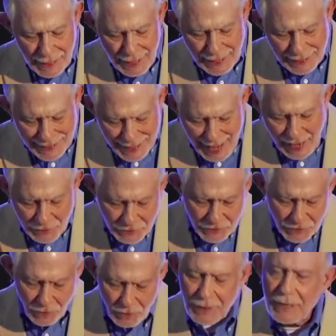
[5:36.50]
a
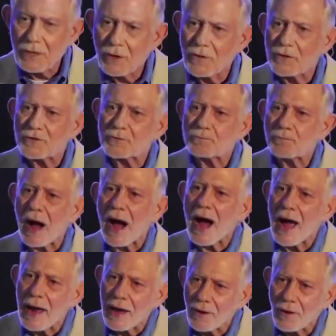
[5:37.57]
national leader
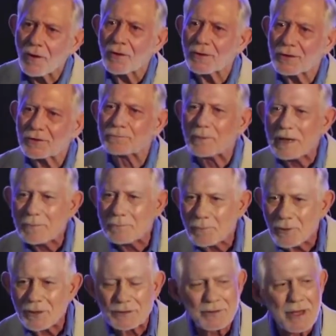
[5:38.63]
inspire his
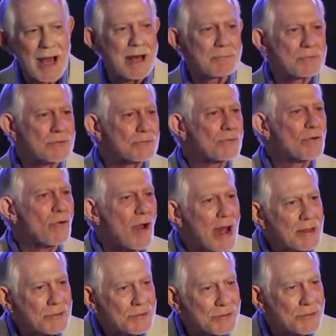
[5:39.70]
people in times of
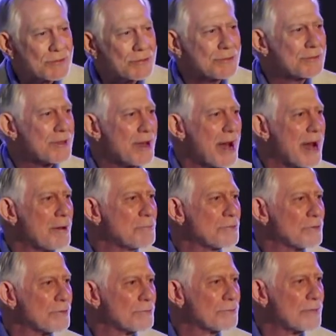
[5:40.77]
crisis, in
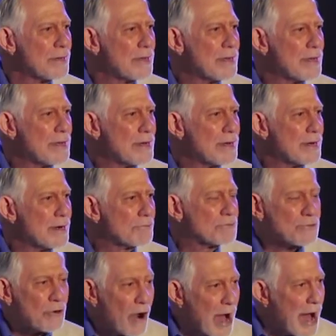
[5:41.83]
times of
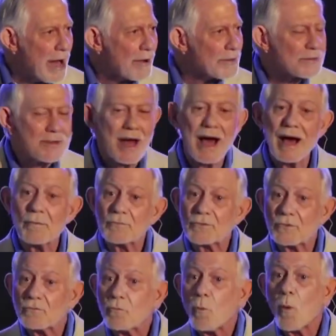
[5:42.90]
trial, in times
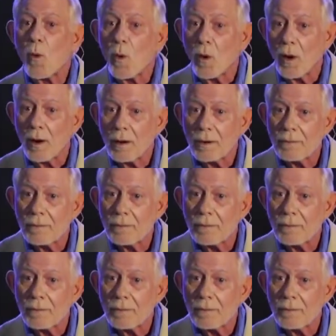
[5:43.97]
of war?